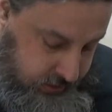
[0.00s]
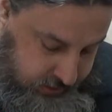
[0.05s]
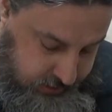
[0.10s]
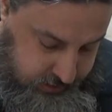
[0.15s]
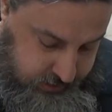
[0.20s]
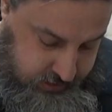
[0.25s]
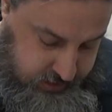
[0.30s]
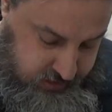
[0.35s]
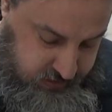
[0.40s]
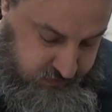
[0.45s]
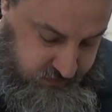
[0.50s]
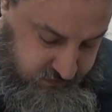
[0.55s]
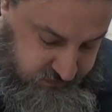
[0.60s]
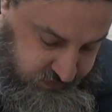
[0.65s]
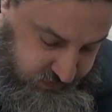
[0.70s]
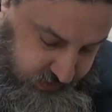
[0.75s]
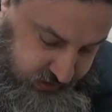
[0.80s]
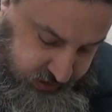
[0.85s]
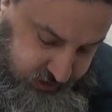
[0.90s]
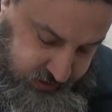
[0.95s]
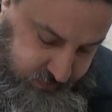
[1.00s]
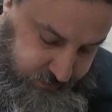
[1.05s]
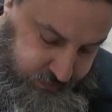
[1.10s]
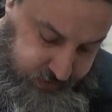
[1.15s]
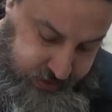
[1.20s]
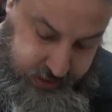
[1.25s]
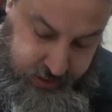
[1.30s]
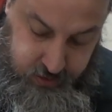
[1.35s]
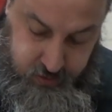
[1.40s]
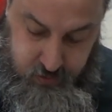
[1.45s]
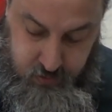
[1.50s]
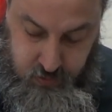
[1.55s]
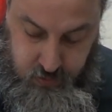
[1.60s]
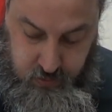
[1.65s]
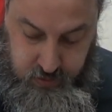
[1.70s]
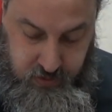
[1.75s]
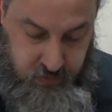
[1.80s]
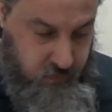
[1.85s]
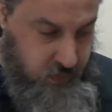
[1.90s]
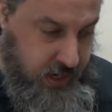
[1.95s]
is very simply
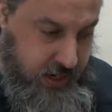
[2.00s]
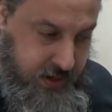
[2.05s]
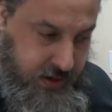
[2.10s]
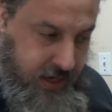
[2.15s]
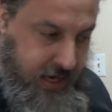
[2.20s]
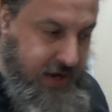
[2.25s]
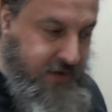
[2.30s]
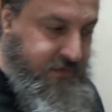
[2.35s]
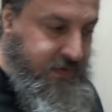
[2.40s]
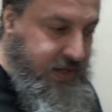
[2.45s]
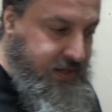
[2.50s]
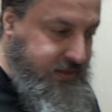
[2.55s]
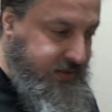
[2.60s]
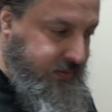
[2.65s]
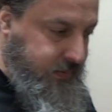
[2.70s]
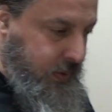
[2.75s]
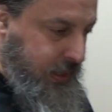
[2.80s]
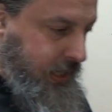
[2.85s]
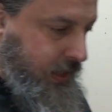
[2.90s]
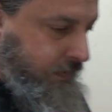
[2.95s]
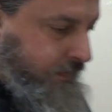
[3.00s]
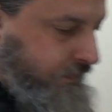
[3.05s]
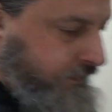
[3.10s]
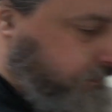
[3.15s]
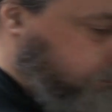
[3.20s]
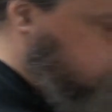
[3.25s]
ignored and written off as, well,